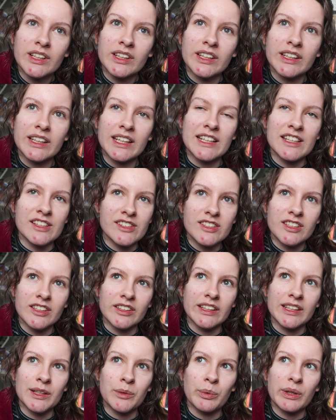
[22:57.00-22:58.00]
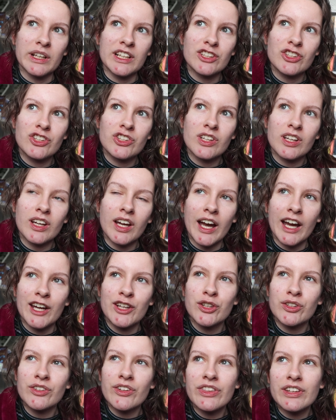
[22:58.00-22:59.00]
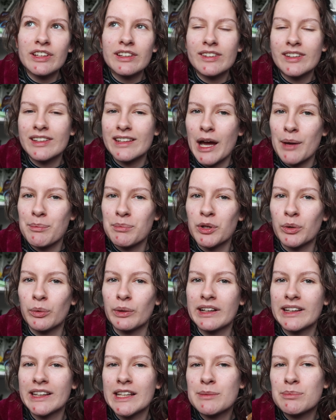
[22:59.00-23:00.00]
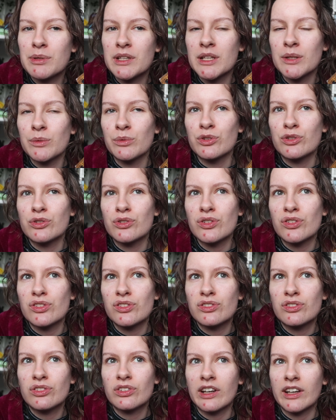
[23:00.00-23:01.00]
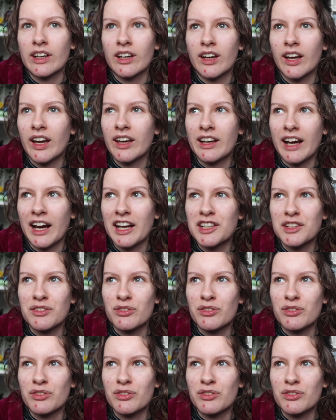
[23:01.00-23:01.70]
like instantly, which I know things can happen quickly, but it was just a kind